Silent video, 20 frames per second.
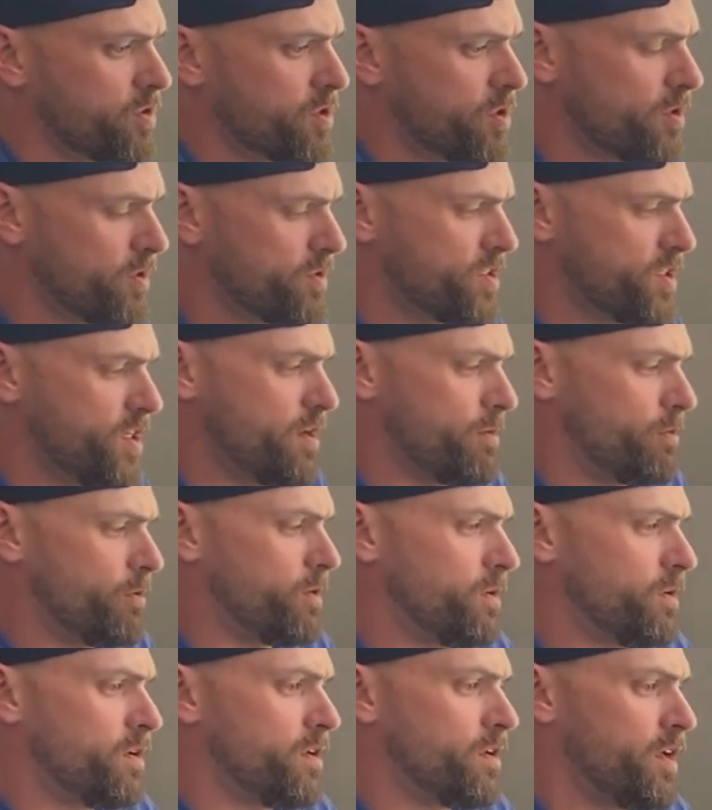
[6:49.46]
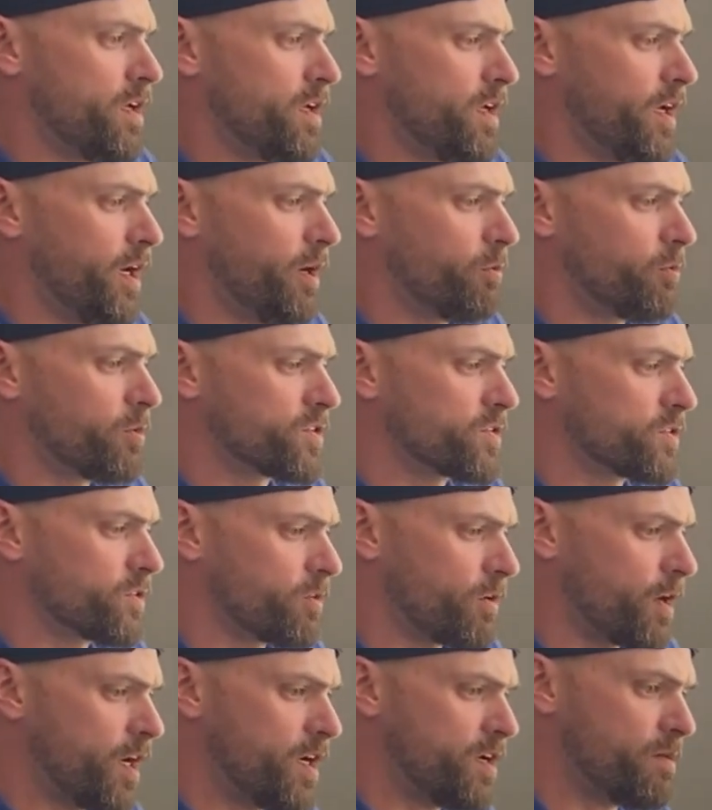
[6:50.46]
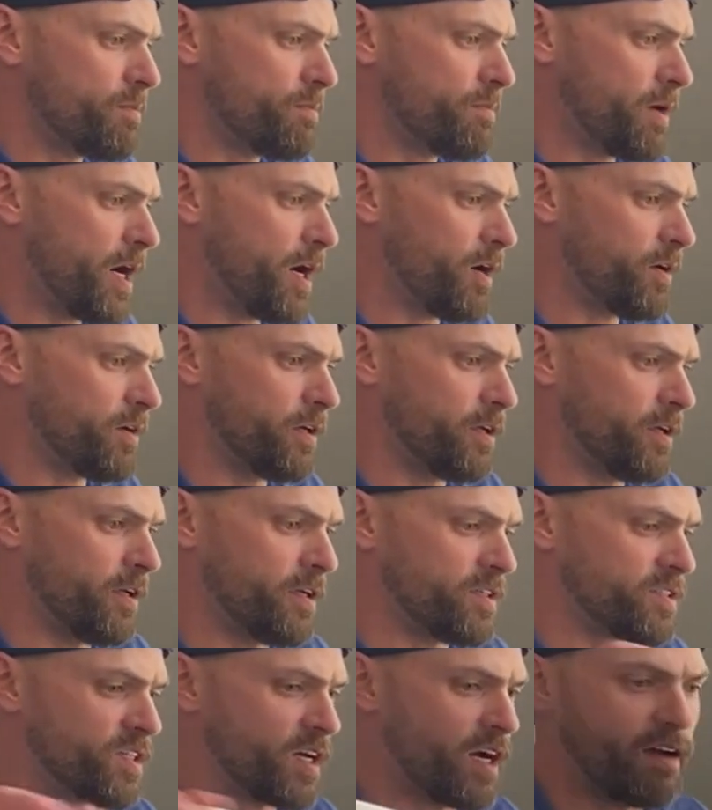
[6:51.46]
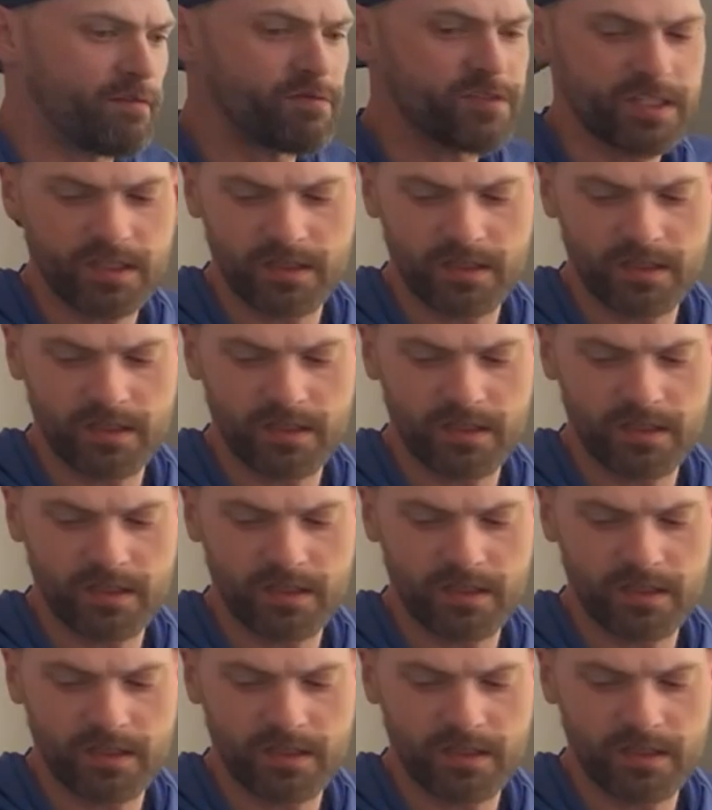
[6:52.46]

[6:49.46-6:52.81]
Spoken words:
turntable. And what's great about it is I've